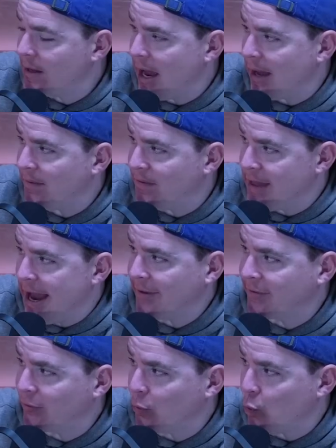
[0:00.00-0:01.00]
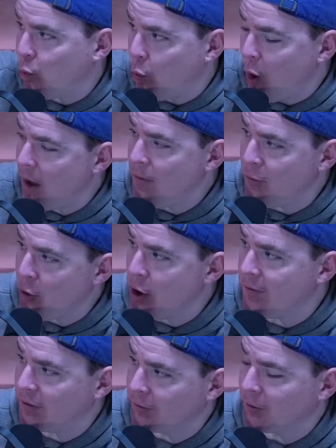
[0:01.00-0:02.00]
Yeah, which was that's one third
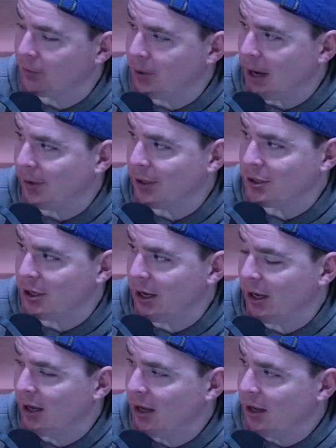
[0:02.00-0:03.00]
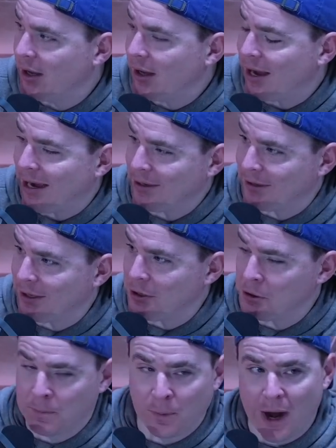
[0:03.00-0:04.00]
of Israel's population today. I think
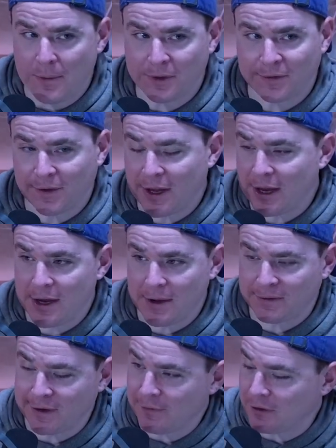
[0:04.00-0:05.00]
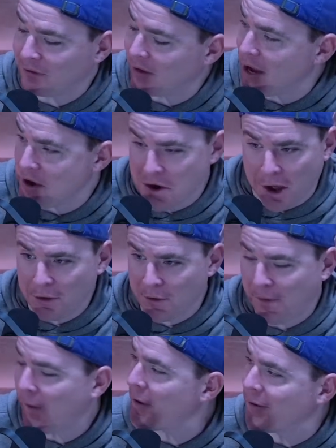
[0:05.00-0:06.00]
you could probably say safely say another
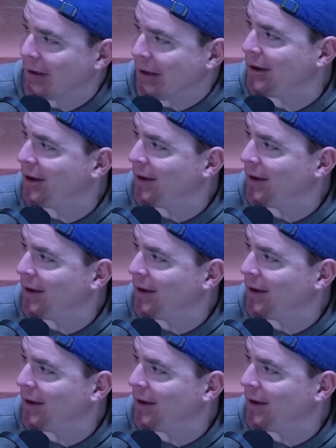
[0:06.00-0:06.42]
third of it